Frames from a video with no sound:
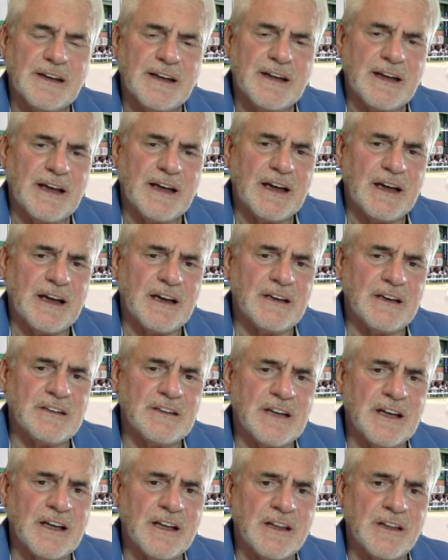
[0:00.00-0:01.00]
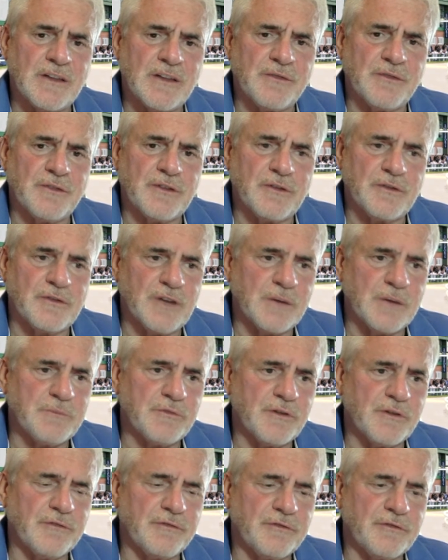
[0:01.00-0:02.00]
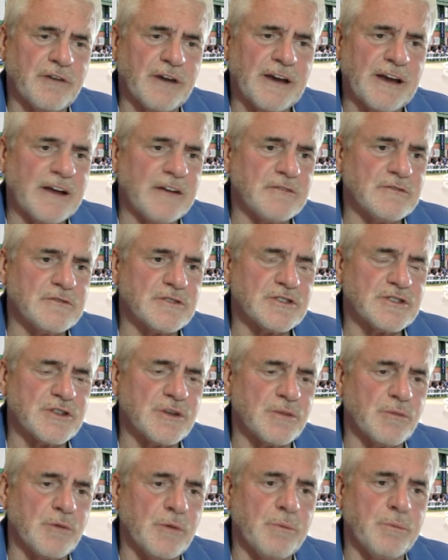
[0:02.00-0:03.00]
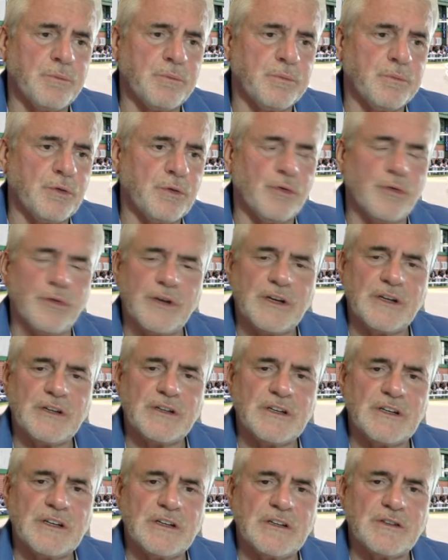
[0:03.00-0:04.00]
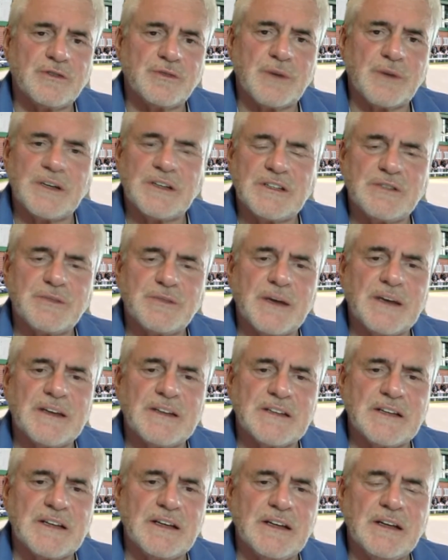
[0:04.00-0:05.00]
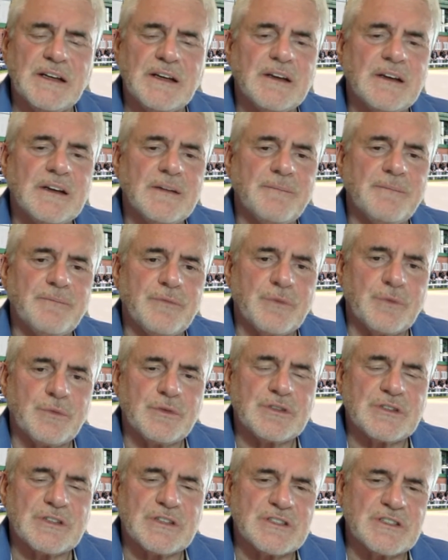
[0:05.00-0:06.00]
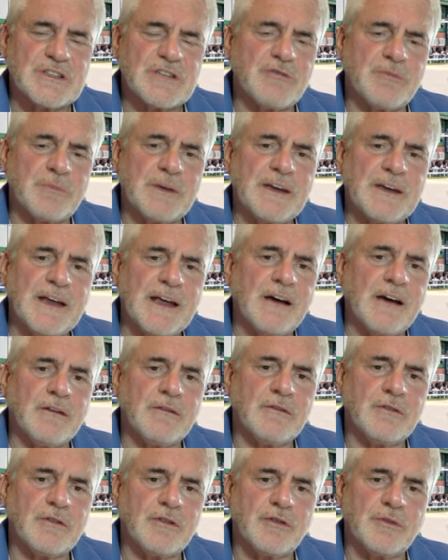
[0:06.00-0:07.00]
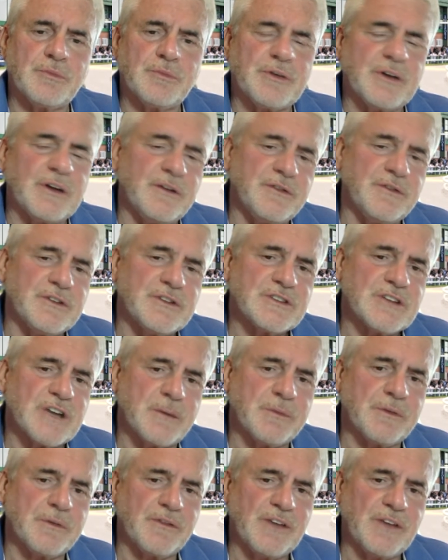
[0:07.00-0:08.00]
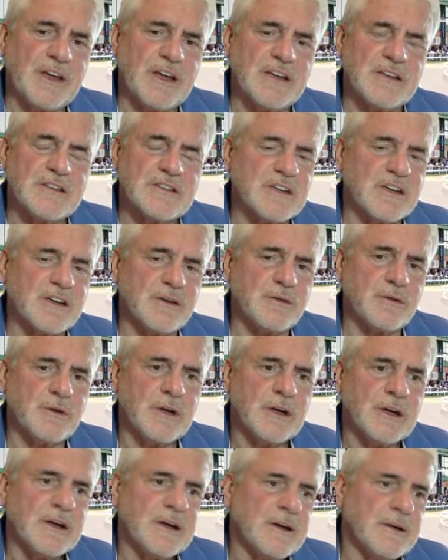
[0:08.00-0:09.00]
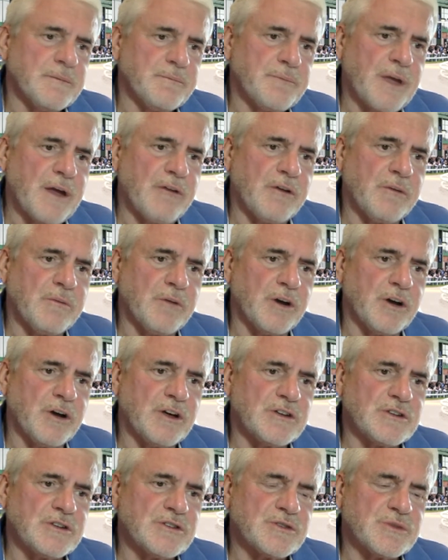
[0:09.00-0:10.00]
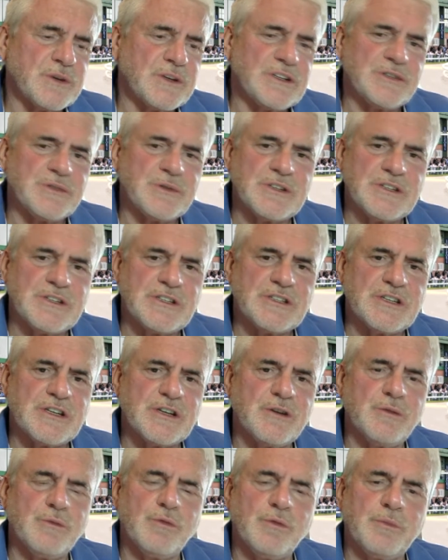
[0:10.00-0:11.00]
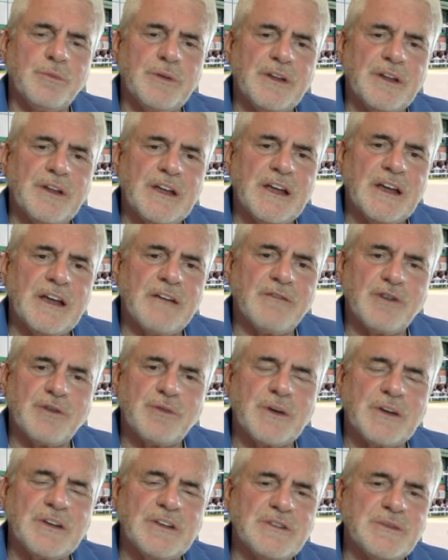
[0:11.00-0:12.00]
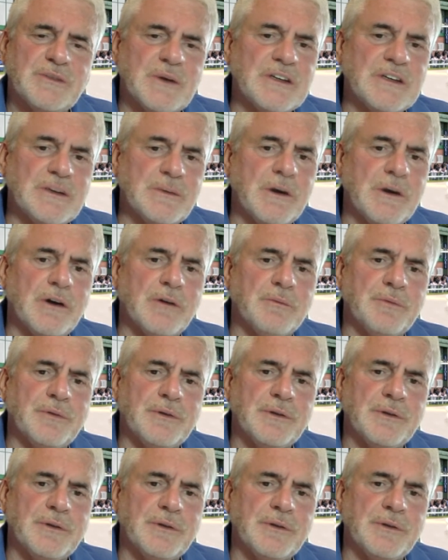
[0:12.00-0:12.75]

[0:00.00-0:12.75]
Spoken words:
And the number of greyhounds that were born in 2020 was considerably down on the previous couple of years. So bearing in mind 2022 will be the year of the 2020 whelp.